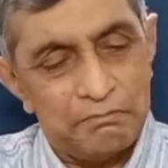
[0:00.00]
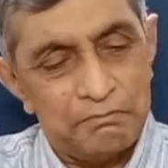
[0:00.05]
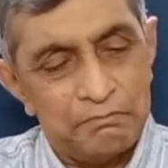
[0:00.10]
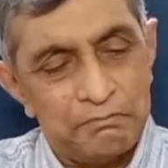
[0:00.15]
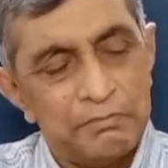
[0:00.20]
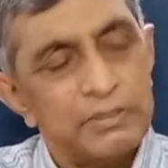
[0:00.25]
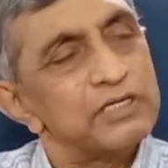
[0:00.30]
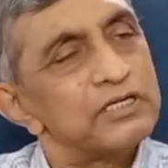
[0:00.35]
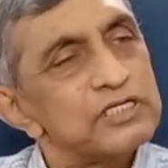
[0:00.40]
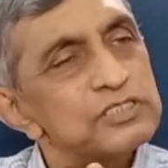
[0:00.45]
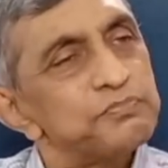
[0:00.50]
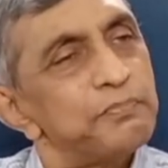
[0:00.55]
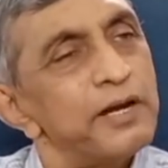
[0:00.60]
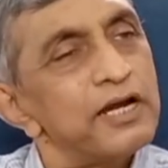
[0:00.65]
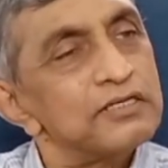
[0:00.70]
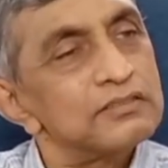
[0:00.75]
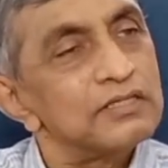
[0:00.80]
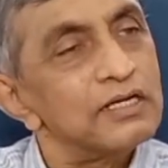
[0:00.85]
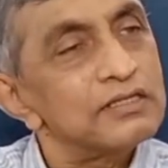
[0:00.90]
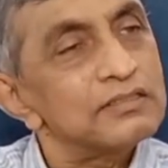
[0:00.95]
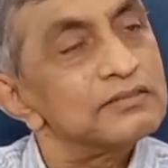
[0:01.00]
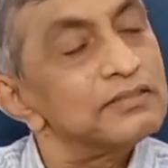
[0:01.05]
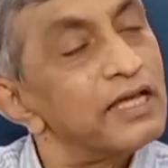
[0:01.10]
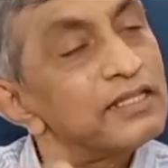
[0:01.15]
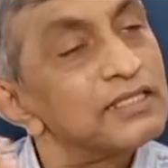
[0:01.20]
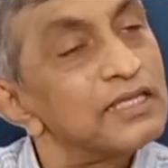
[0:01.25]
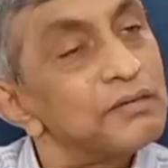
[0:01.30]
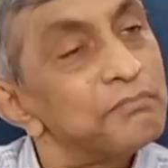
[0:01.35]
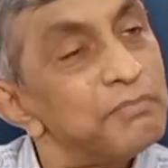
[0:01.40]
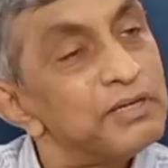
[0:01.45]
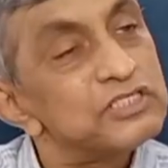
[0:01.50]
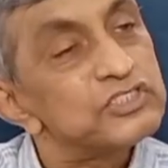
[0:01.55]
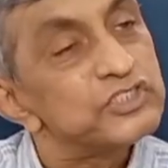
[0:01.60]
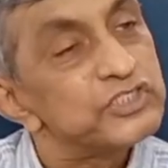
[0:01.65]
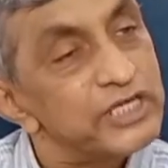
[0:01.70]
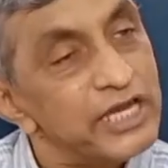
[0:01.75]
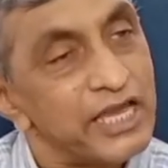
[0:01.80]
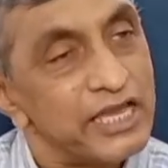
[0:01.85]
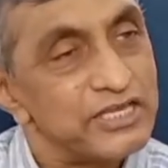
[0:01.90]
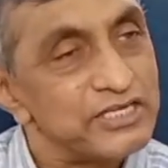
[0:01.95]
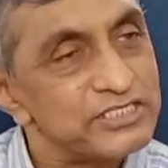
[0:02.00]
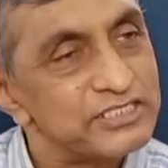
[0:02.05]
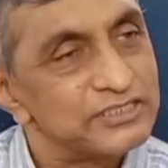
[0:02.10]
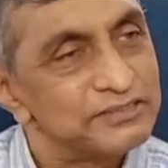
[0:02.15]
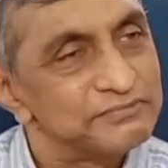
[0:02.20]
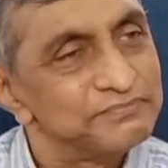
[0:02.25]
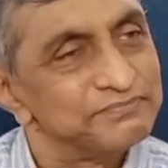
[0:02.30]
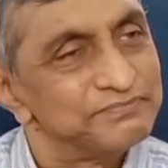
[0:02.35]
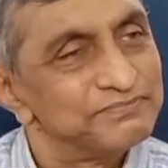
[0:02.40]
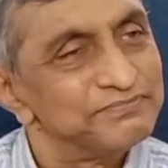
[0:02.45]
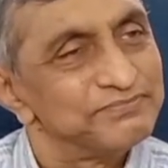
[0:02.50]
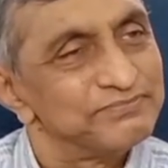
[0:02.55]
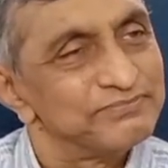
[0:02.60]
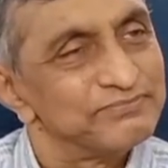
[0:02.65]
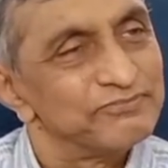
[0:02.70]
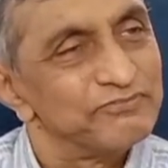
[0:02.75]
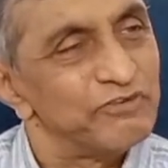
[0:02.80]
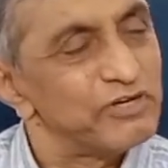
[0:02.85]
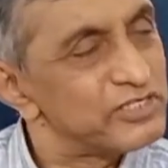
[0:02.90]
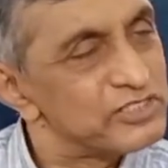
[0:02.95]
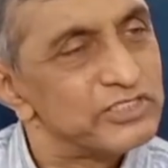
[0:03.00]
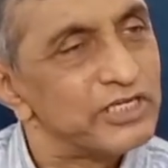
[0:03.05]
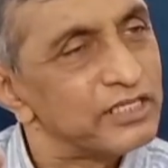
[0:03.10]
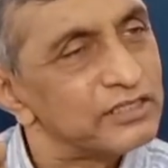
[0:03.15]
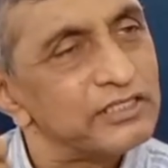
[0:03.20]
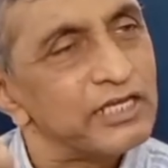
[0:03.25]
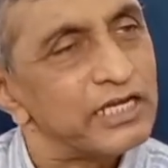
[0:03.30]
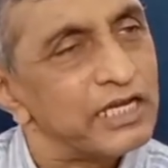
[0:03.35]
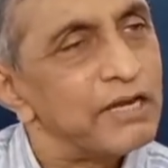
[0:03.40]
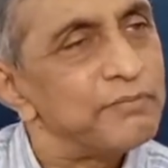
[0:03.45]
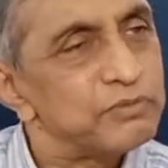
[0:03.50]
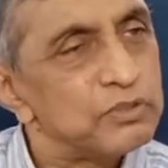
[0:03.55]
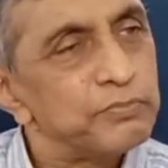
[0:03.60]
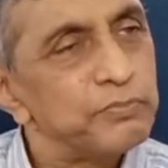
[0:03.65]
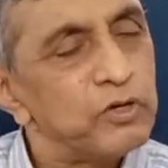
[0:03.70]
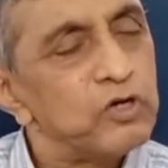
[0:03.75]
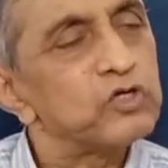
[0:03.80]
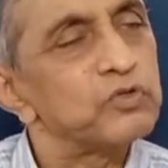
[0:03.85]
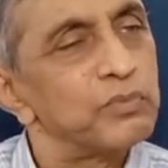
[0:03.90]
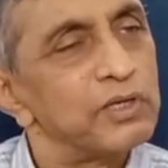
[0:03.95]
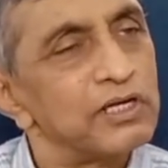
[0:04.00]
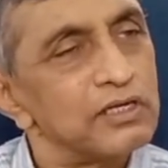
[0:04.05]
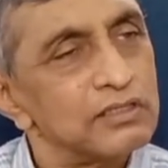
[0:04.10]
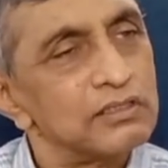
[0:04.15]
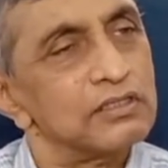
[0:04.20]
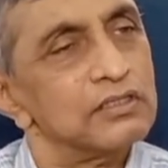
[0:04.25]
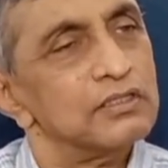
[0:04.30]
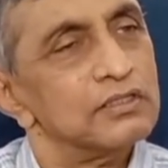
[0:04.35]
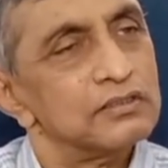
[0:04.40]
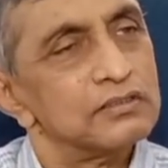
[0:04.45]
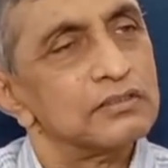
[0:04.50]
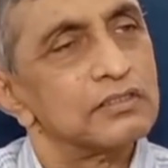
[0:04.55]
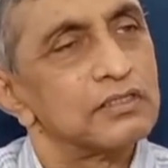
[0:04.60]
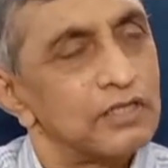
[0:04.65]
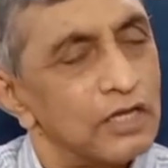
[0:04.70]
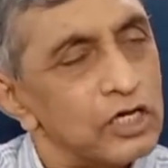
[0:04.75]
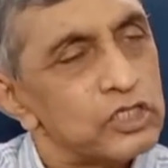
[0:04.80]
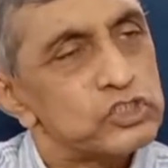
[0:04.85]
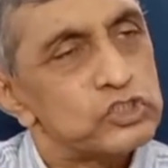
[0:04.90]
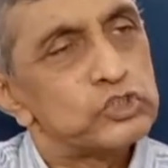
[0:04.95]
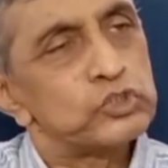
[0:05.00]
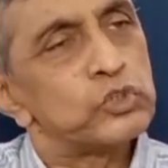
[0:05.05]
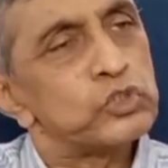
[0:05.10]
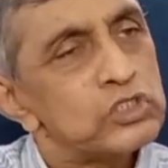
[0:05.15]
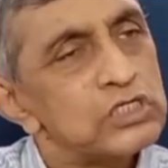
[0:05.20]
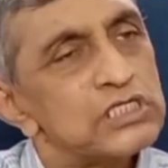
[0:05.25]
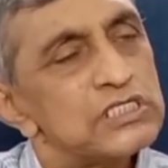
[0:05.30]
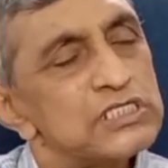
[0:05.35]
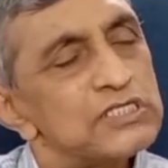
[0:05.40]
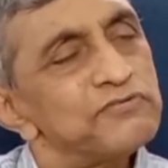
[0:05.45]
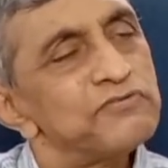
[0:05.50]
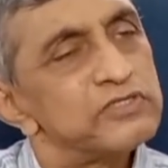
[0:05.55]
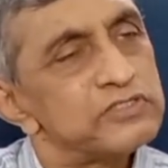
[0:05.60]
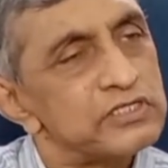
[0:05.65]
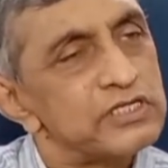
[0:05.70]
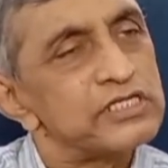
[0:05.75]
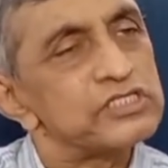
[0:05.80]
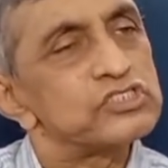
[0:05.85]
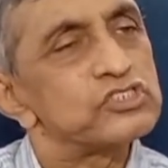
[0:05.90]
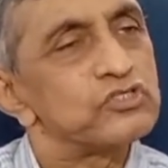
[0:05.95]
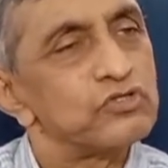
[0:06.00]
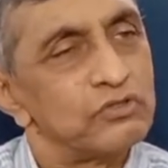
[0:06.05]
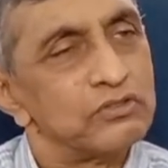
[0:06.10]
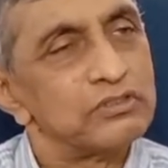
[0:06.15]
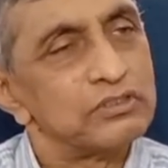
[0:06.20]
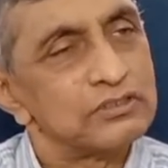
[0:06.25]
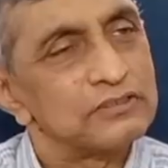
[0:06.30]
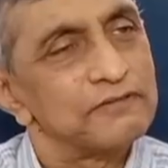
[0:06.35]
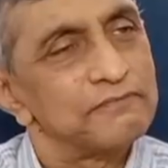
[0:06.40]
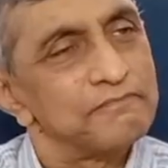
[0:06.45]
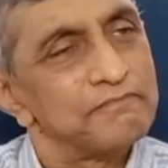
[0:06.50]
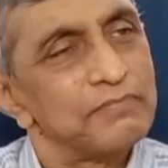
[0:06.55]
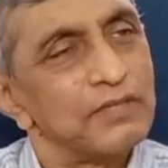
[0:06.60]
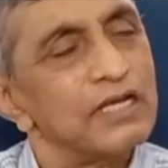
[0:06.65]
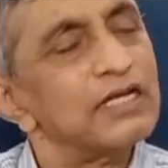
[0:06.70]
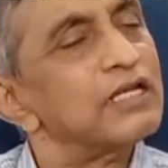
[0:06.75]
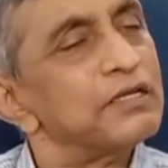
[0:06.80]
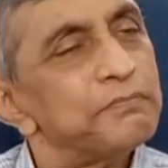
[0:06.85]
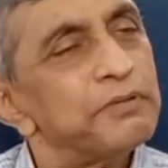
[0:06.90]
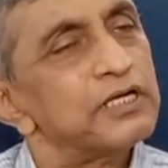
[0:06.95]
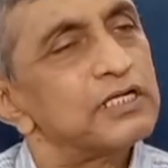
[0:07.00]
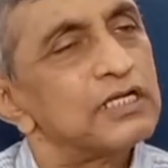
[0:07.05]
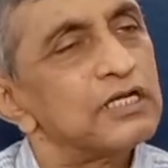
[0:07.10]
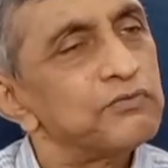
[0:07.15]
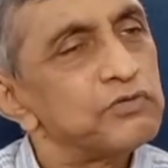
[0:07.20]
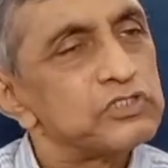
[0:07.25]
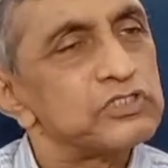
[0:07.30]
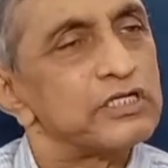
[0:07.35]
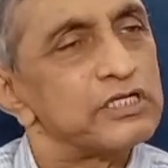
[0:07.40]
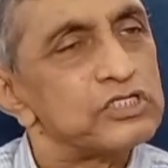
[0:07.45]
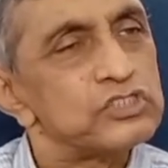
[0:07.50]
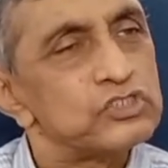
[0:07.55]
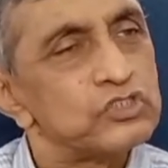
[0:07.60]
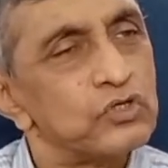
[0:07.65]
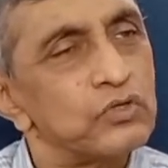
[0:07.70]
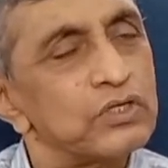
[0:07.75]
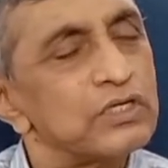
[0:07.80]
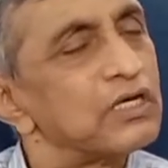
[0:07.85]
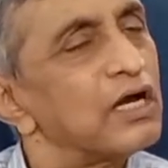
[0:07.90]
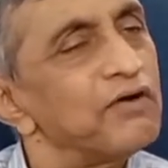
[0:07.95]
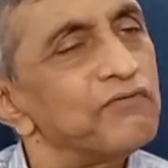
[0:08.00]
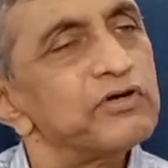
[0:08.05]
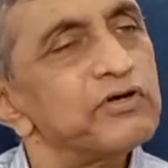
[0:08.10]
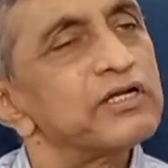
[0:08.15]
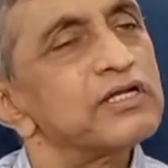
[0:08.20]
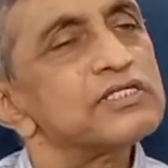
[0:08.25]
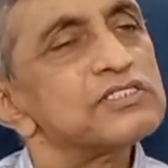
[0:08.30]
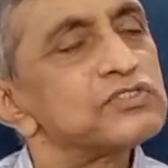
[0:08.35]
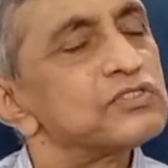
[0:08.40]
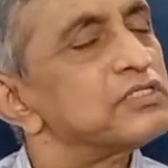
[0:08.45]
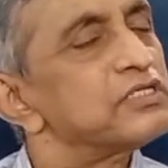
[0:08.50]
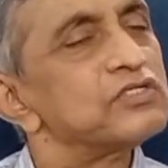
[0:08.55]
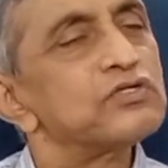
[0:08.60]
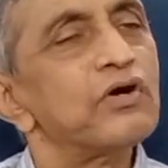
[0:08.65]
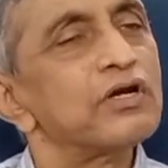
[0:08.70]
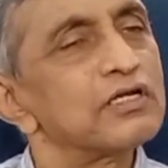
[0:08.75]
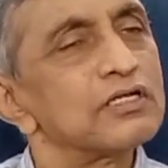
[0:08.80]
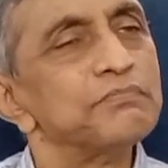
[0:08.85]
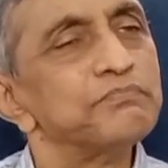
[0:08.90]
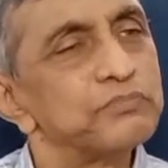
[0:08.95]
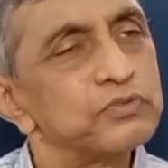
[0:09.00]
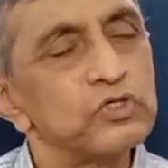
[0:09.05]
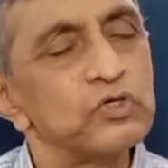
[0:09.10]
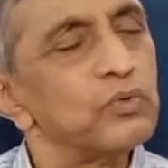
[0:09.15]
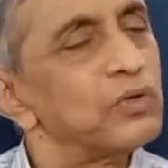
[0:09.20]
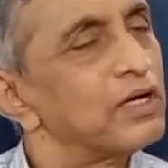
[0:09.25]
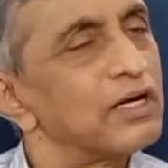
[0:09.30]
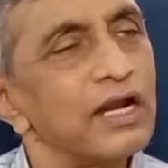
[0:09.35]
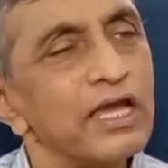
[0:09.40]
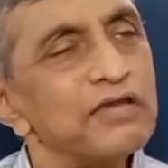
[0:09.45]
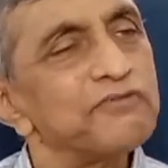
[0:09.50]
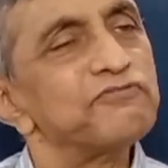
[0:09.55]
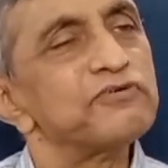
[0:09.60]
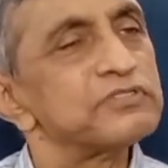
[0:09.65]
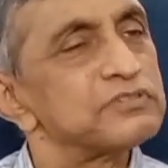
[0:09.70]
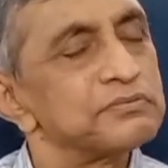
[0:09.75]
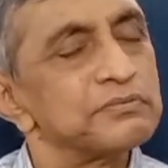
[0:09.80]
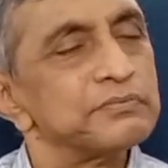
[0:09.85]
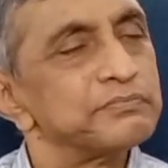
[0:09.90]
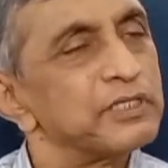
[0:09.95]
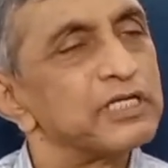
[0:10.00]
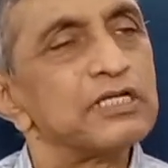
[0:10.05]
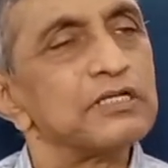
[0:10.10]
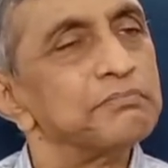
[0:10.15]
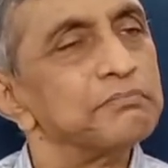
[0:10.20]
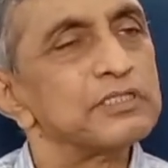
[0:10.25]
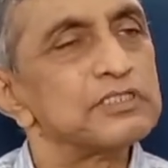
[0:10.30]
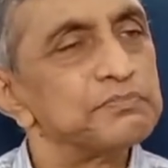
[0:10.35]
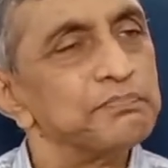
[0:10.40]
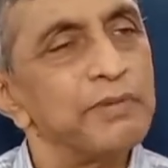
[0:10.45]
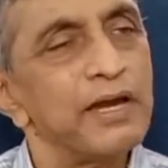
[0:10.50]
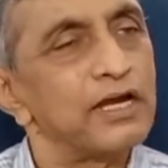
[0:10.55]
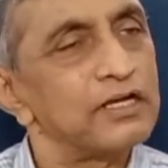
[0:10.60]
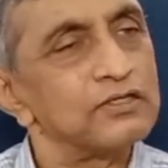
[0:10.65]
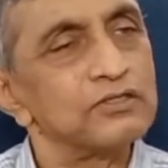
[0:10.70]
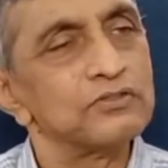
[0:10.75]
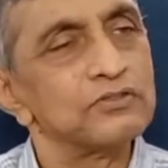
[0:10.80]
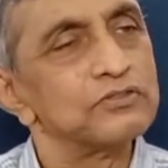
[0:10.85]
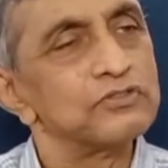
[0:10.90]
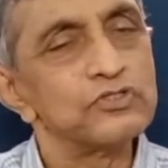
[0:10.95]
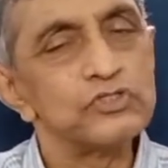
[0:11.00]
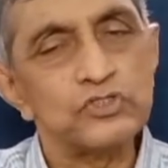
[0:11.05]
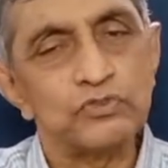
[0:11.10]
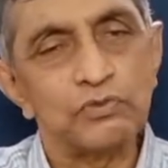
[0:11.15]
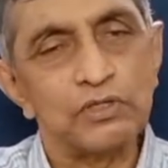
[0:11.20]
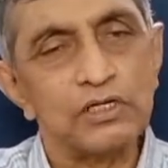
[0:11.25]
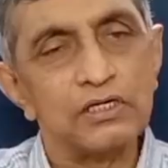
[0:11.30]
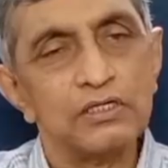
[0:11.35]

But despite that, nothing much changed. Once Janata came to power, well, the constitutionalism was restored, liberty was restored, governance did not improve, and life was pretty much back to usual.